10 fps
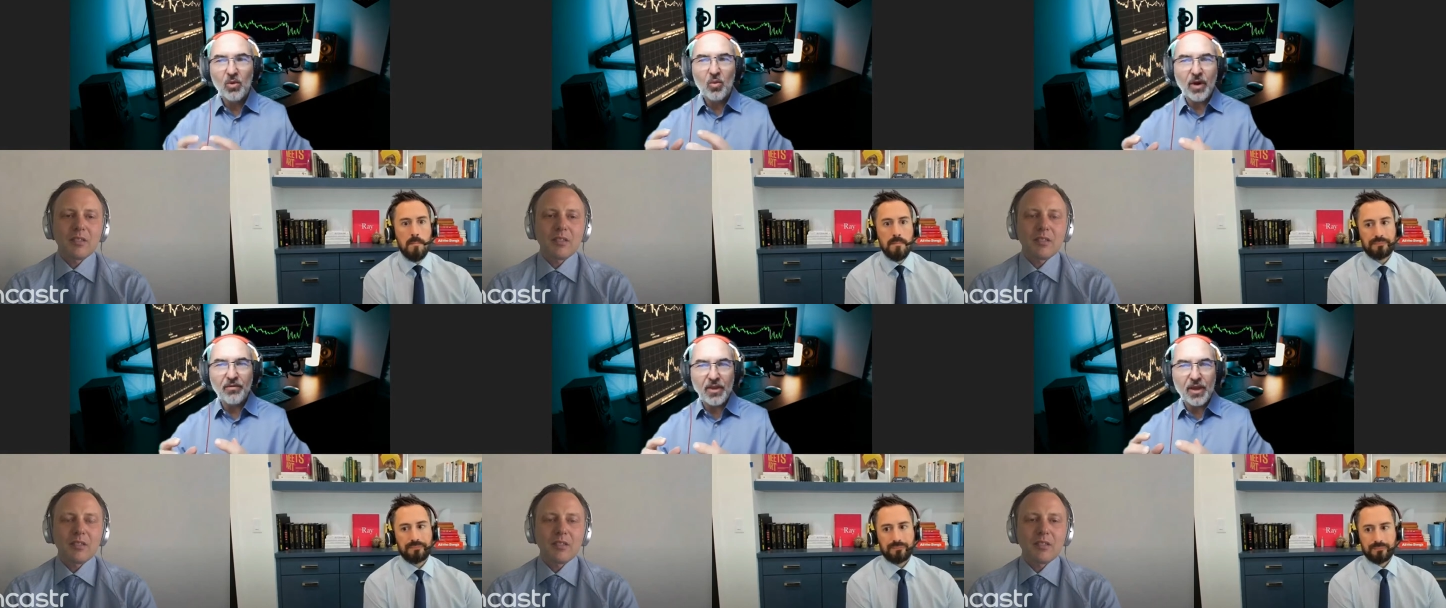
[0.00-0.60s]

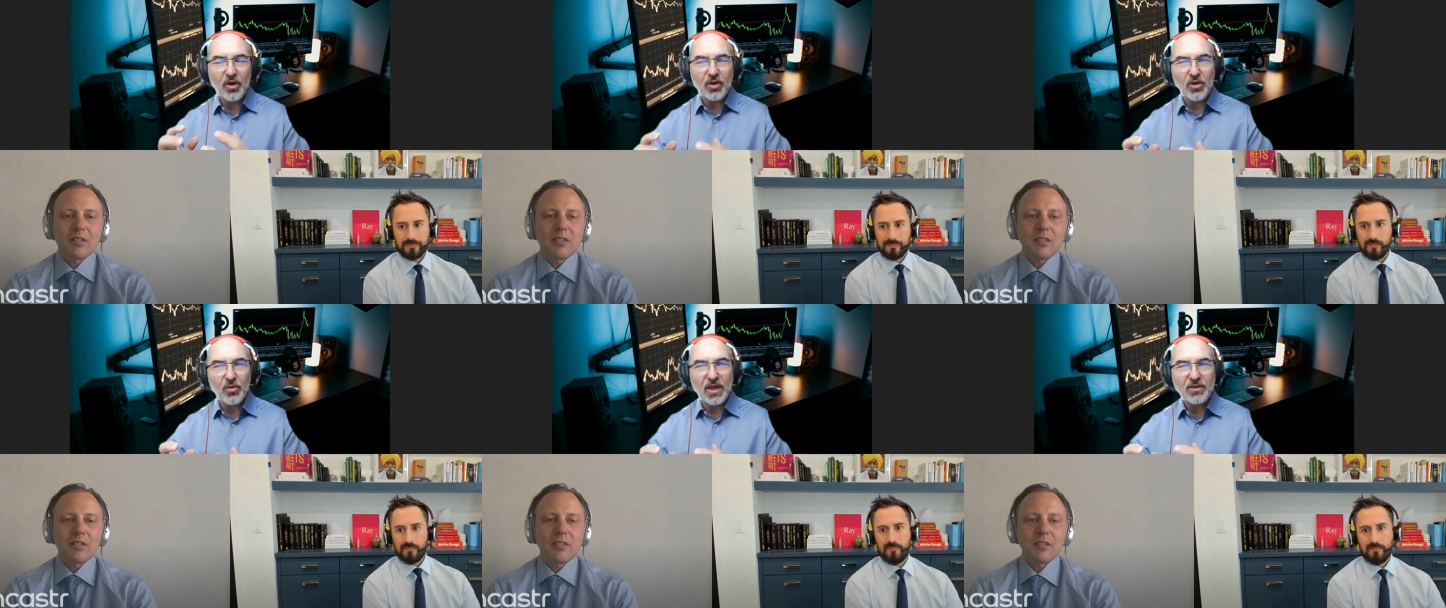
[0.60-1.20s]
Speaker 1: whatever their
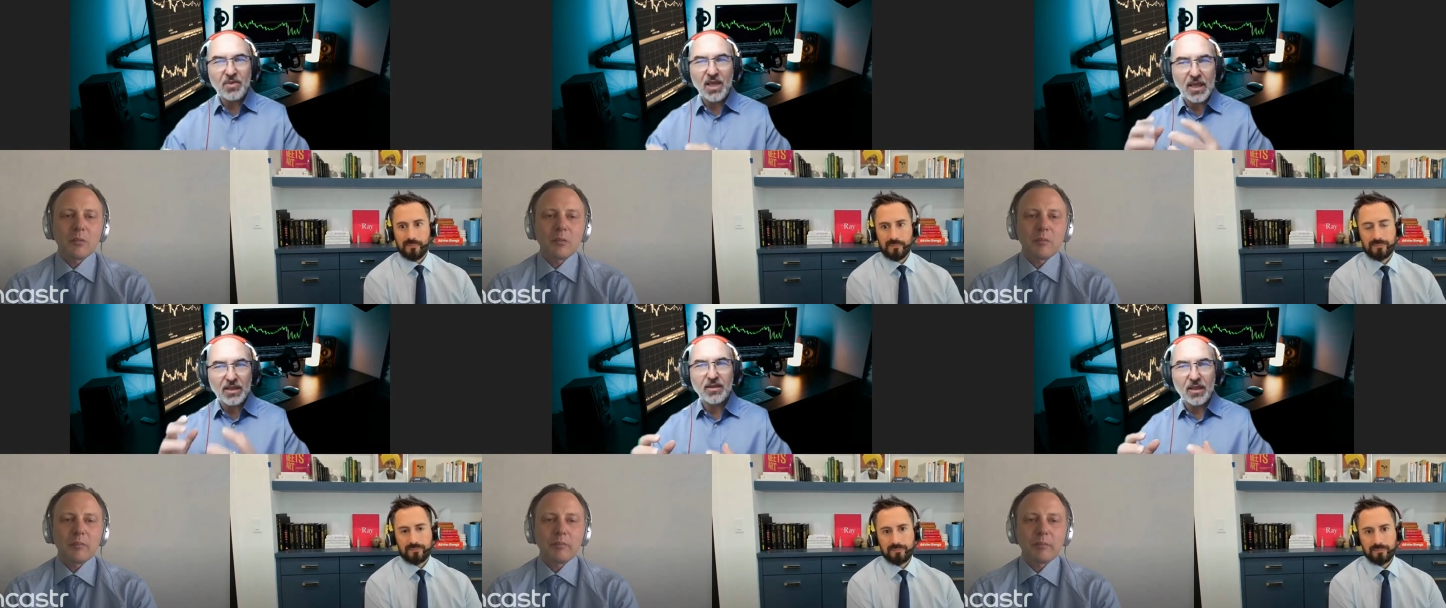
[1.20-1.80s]

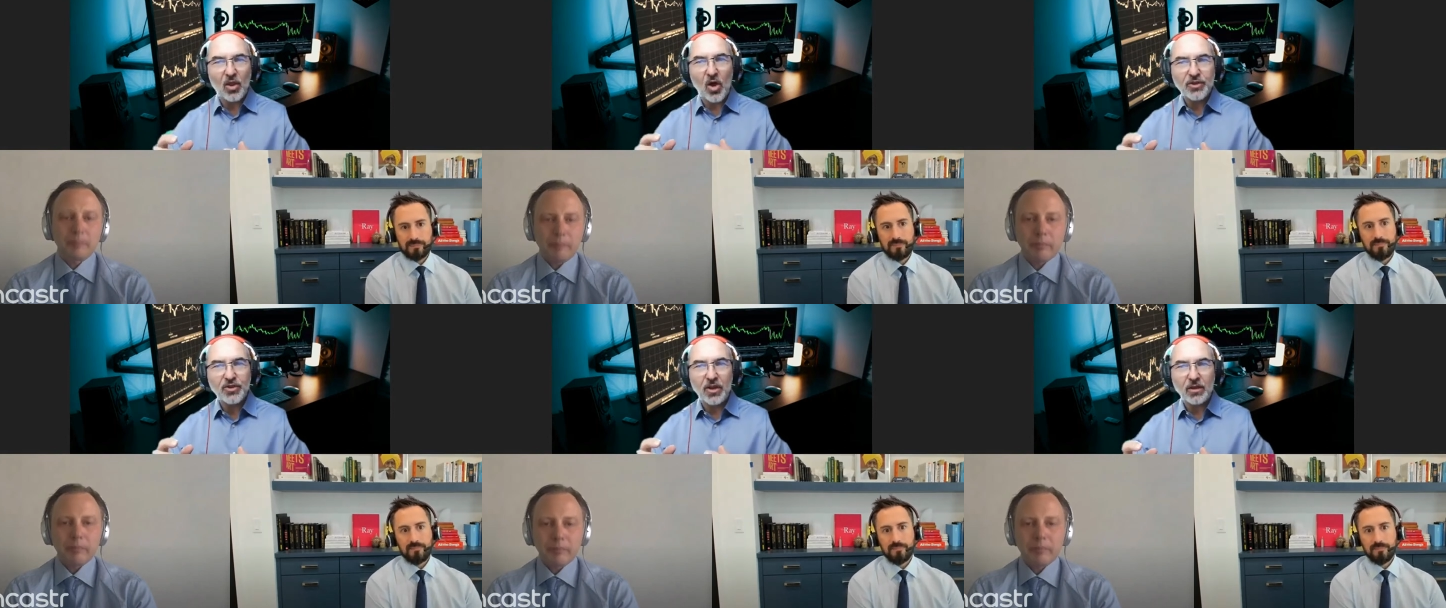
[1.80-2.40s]
USP is in
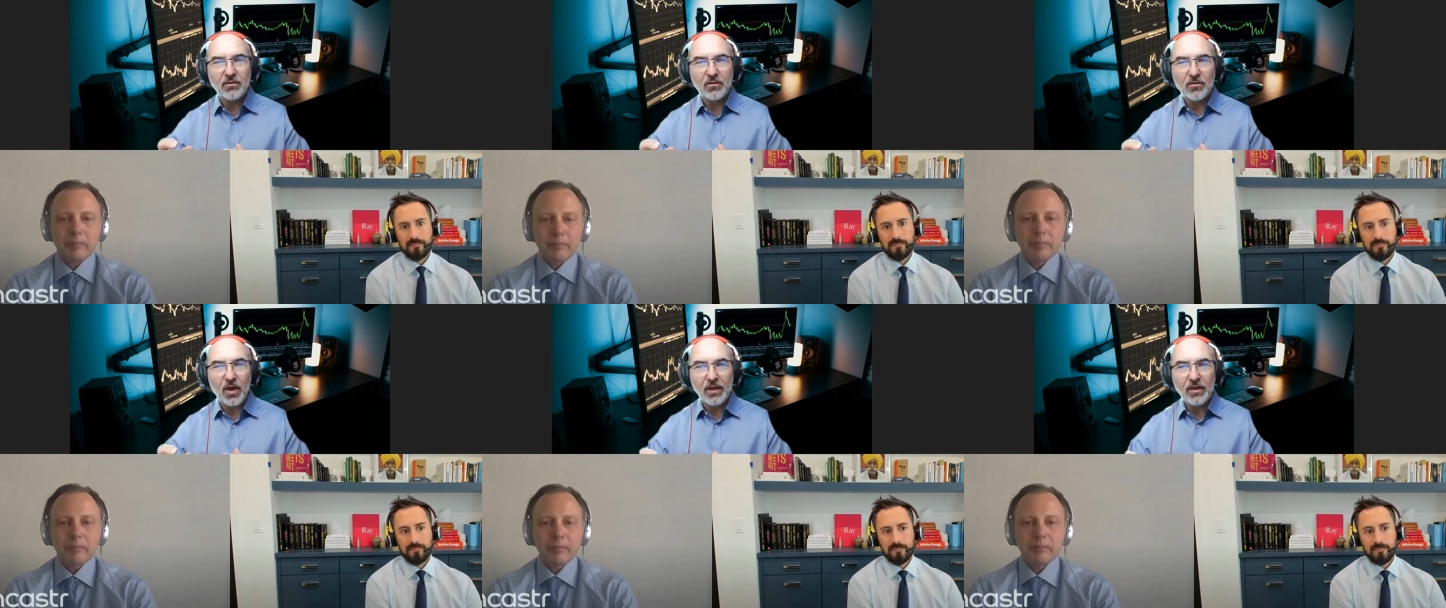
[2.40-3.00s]
launching,
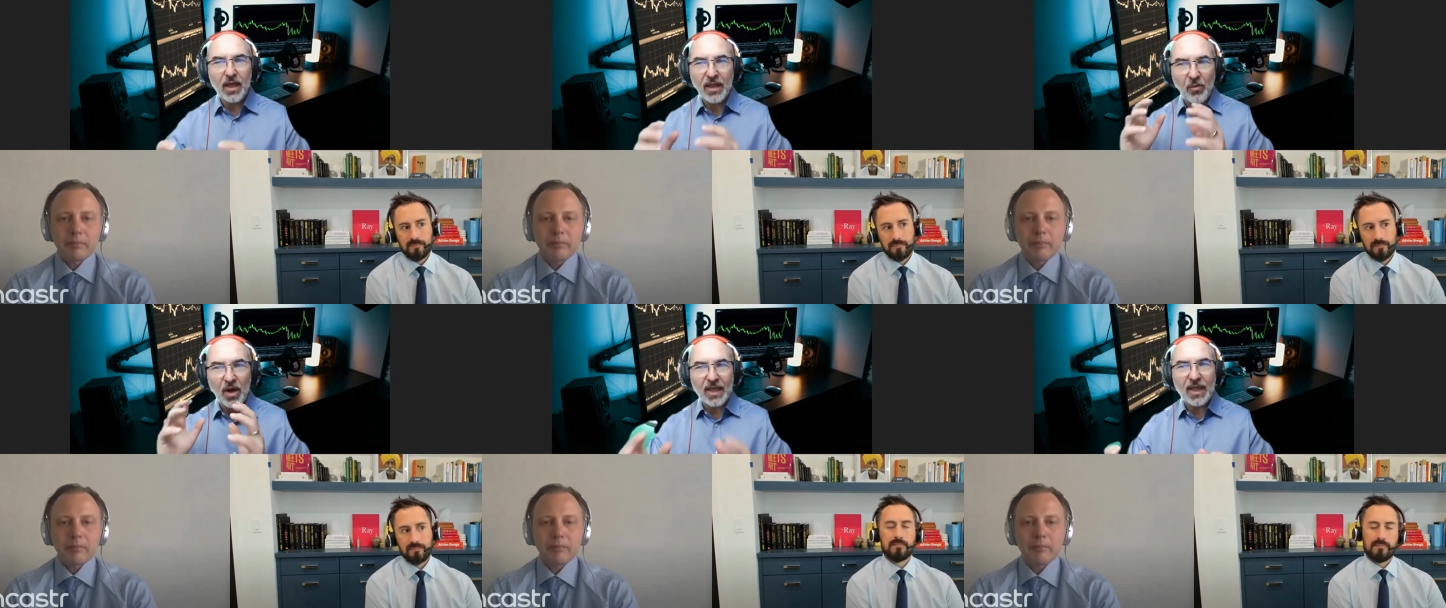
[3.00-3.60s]
right? And they
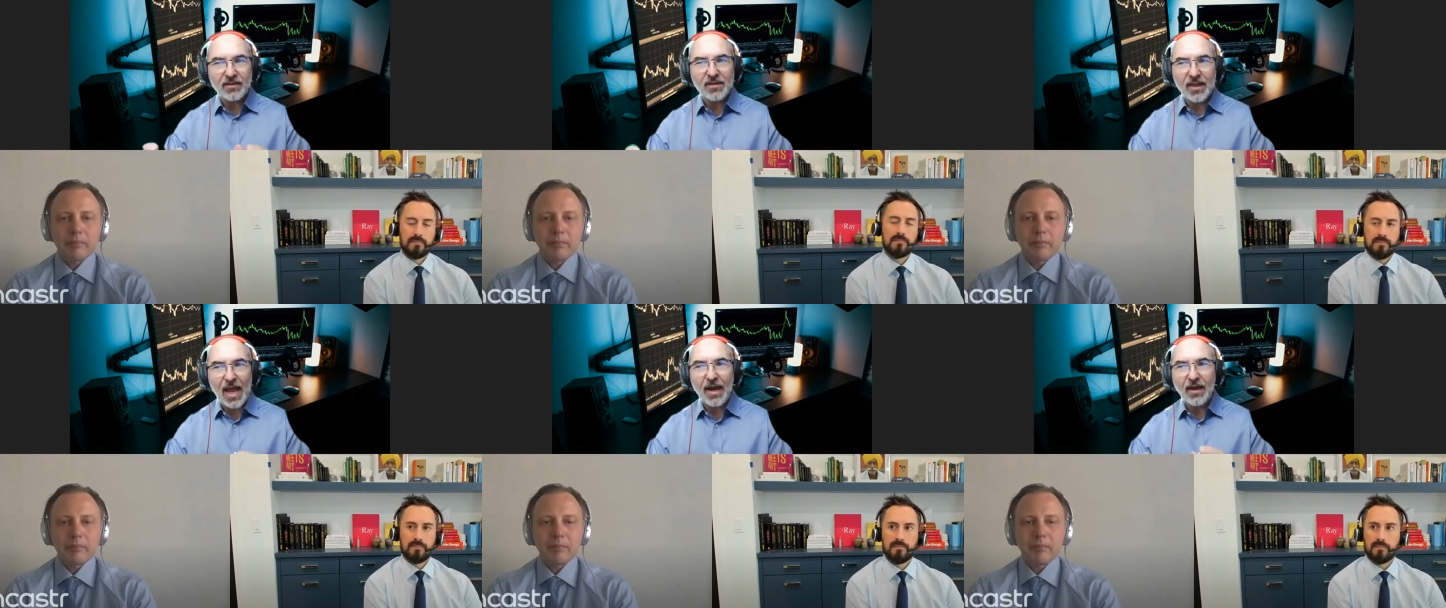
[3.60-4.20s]
want to get to
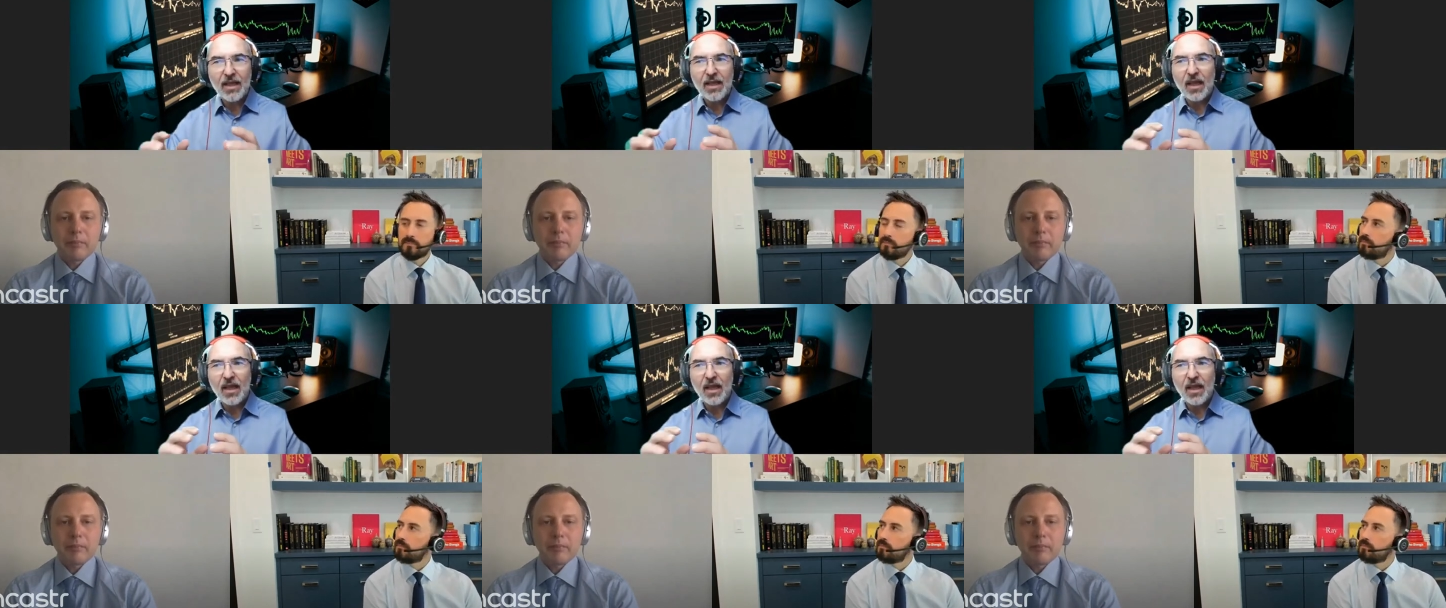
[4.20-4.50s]
that.